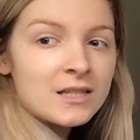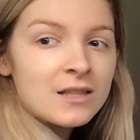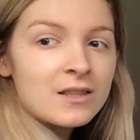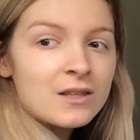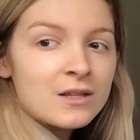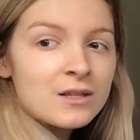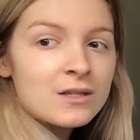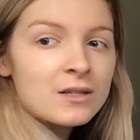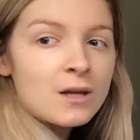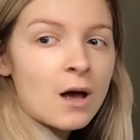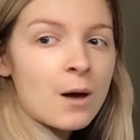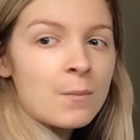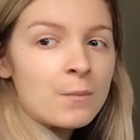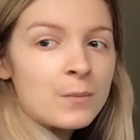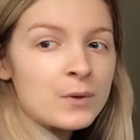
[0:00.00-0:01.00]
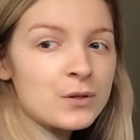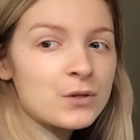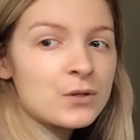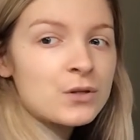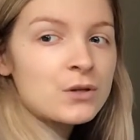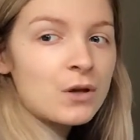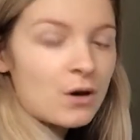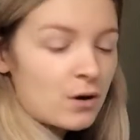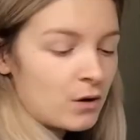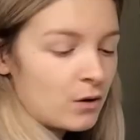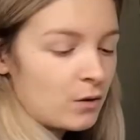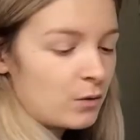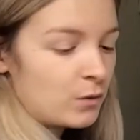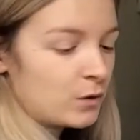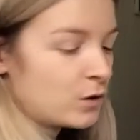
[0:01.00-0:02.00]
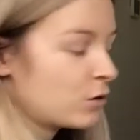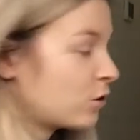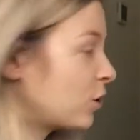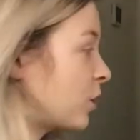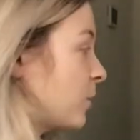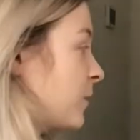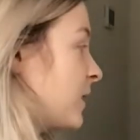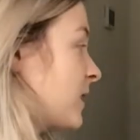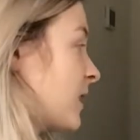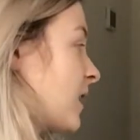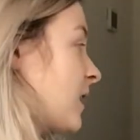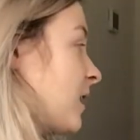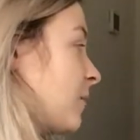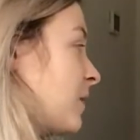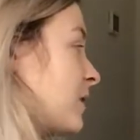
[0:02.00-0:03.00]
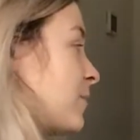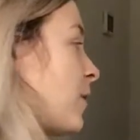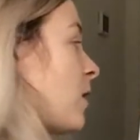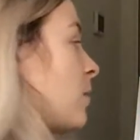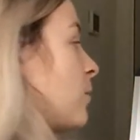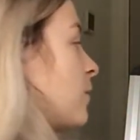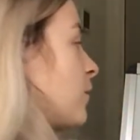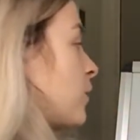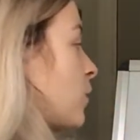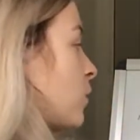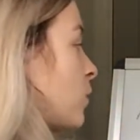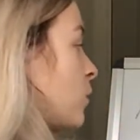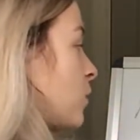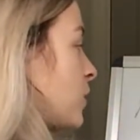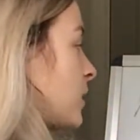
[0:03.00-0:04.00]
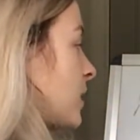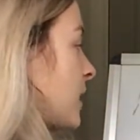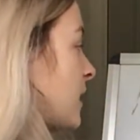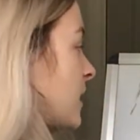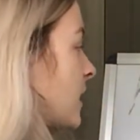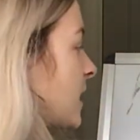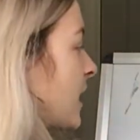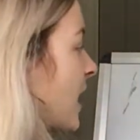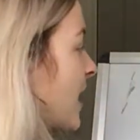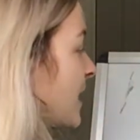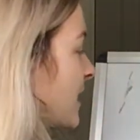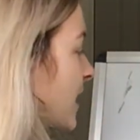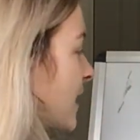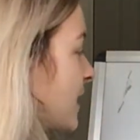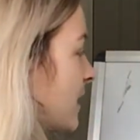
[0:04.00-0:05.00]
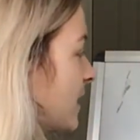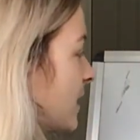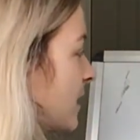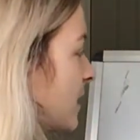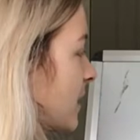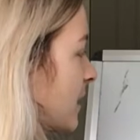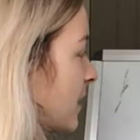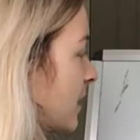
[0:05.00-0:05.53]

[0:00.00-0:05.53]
the sum? So you should be saying, Miss Palmer, of course these are the addends.